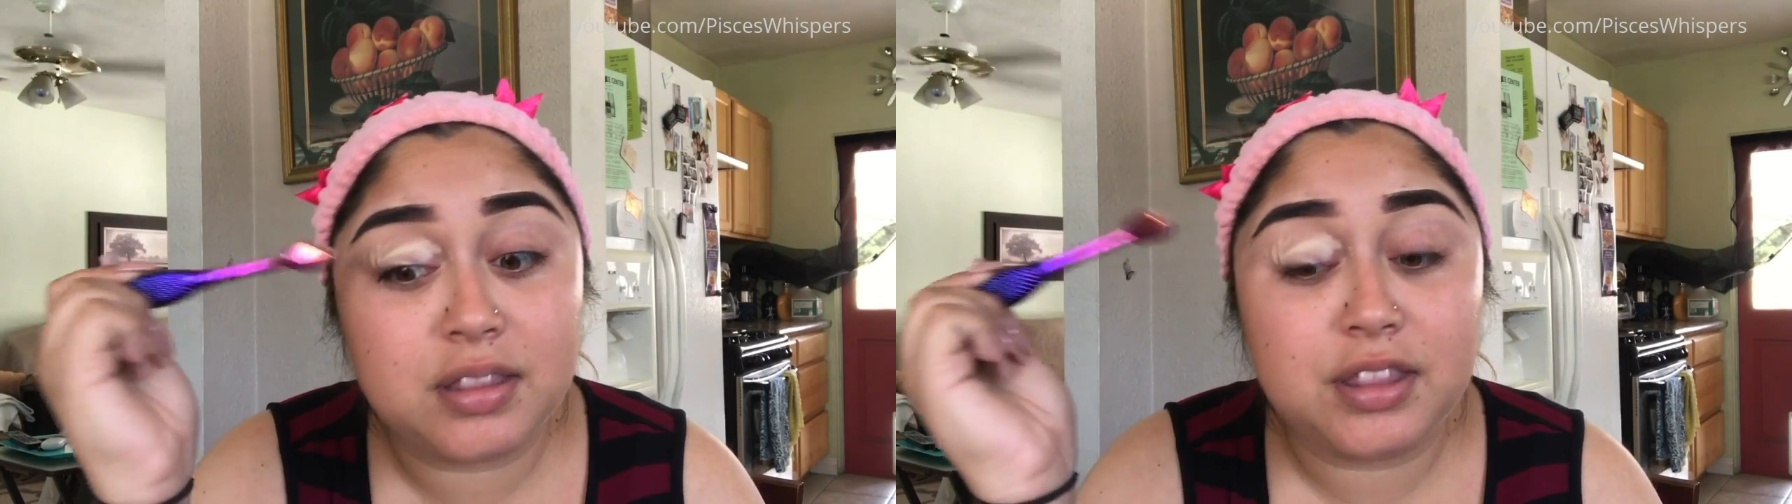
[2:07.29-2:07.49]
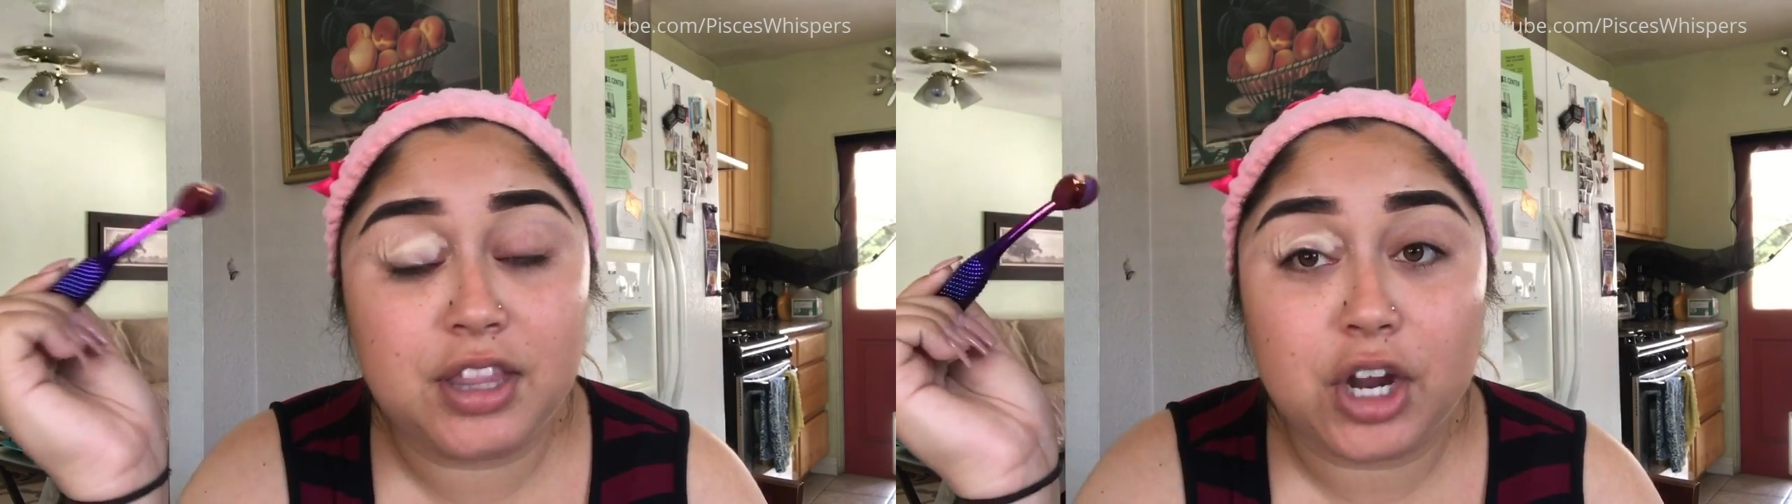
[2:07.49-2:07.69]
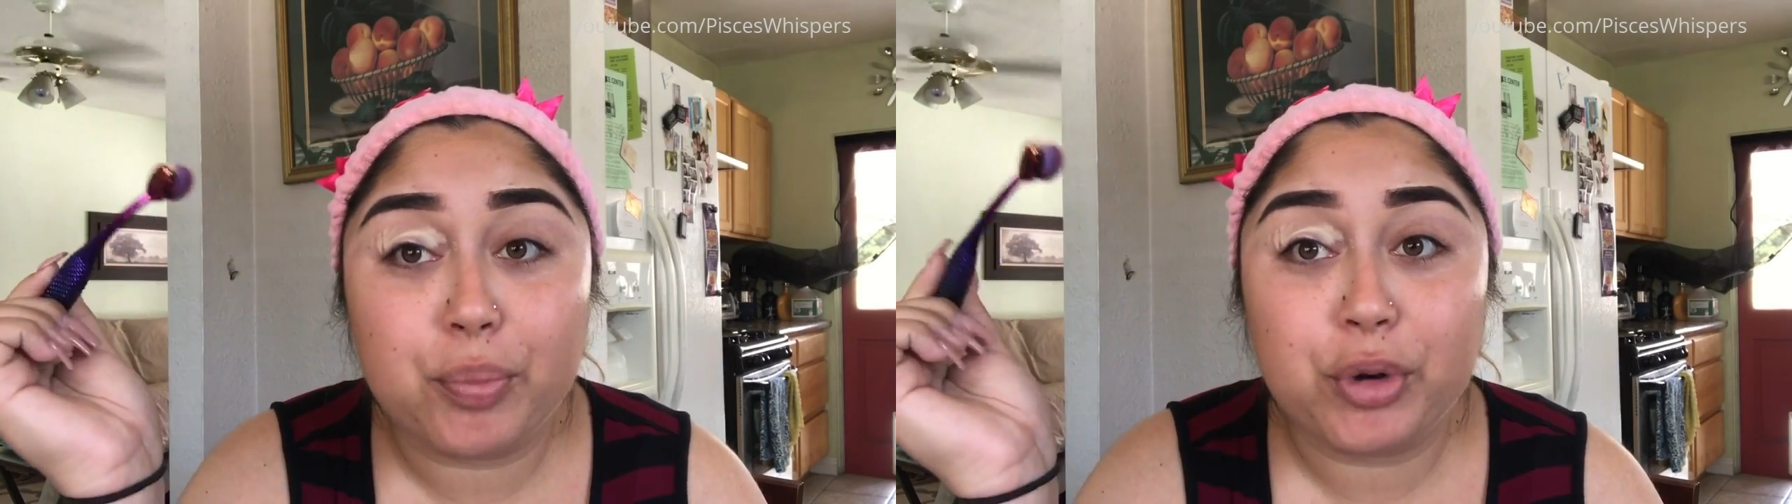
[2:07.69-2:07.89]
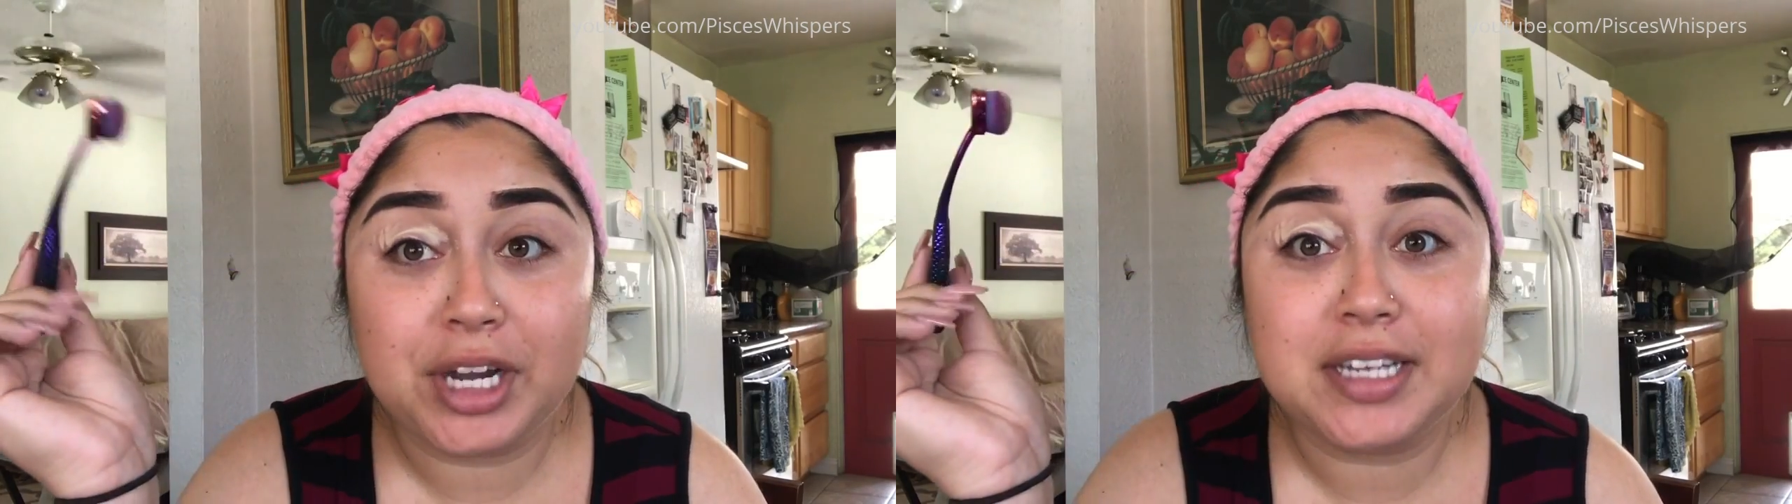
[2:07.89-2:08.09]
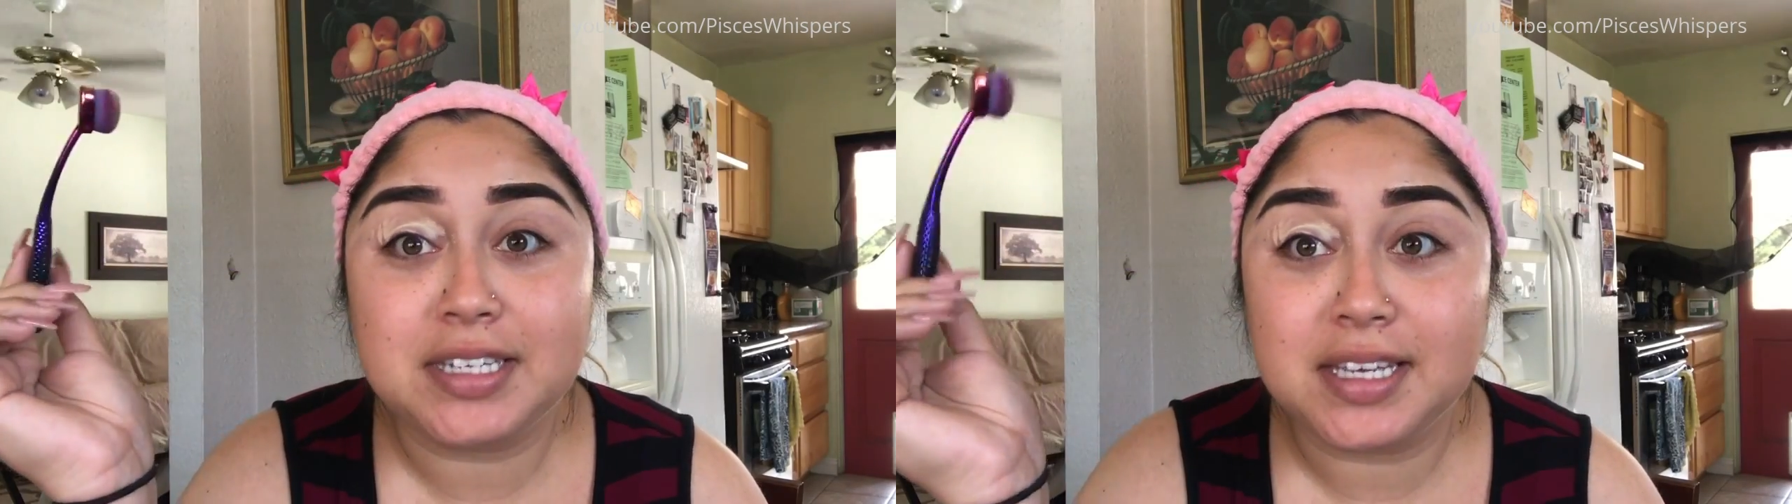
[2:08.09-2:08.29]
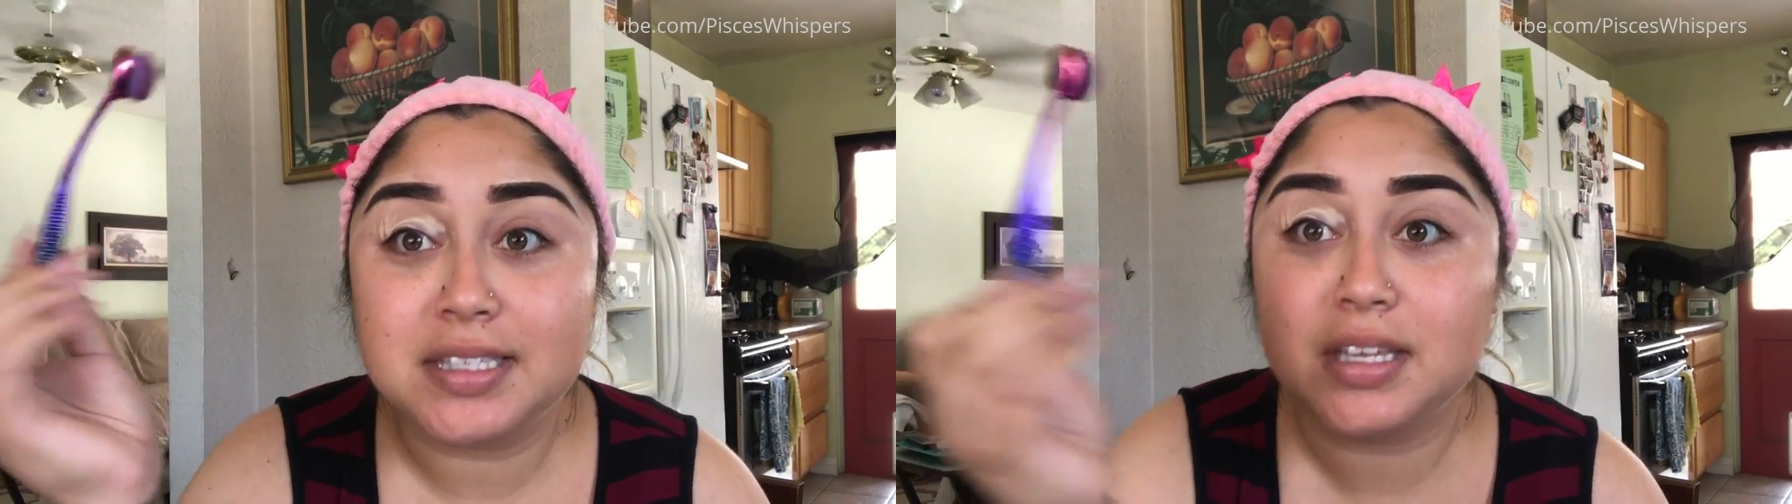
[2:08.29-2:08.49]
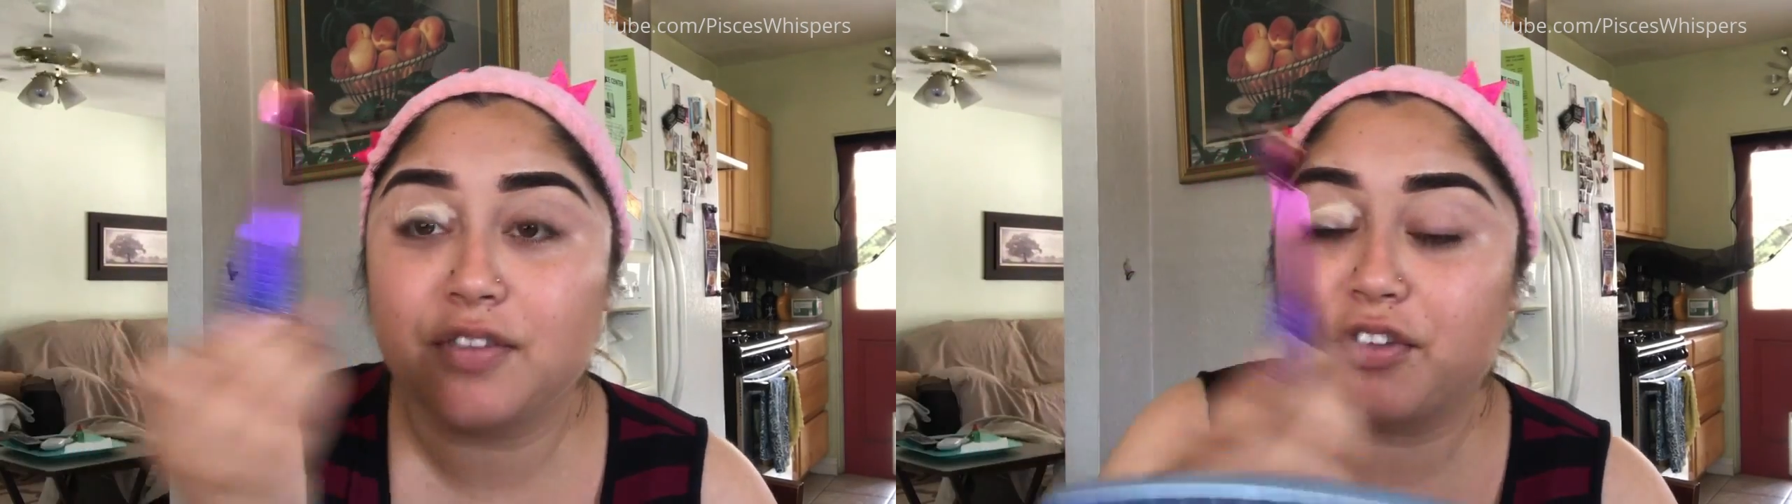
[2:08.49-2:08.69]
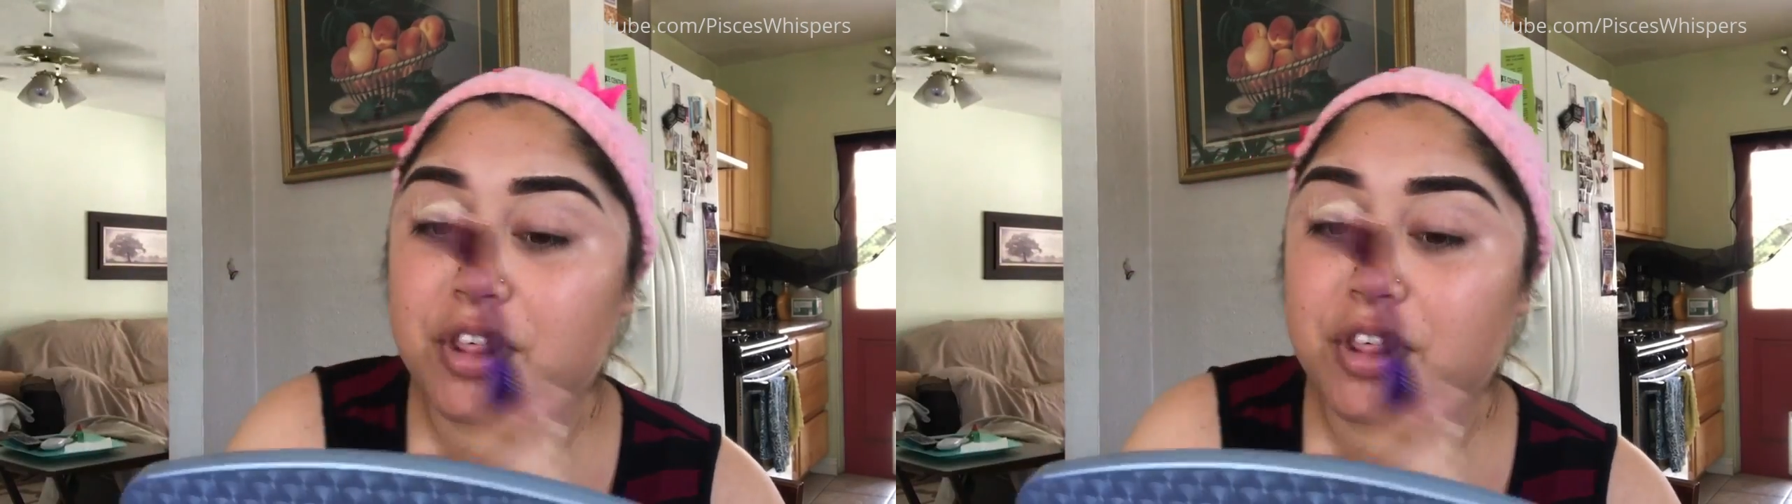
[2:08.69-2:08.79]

Moda brush that I got from